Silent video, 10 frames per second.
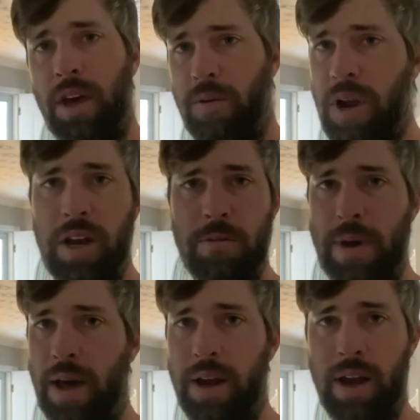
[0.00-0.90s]
reading
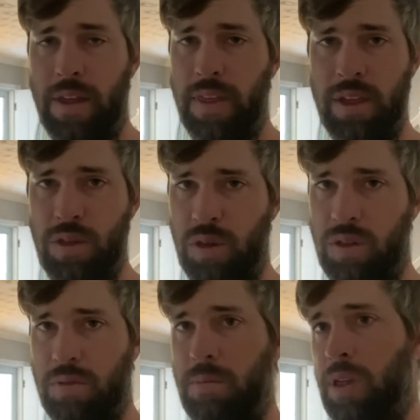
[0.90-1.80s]
about it and then
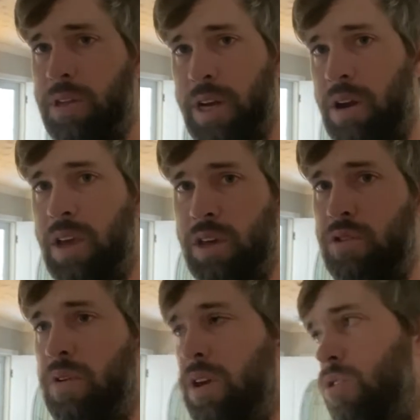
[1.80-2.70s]
just military
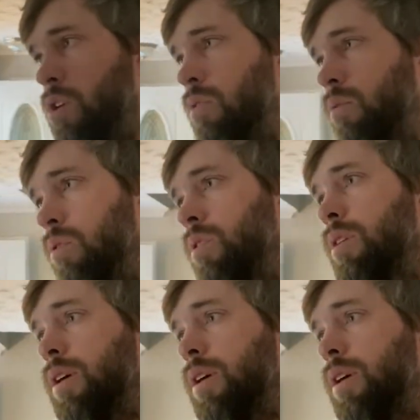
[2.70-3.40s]
history in general.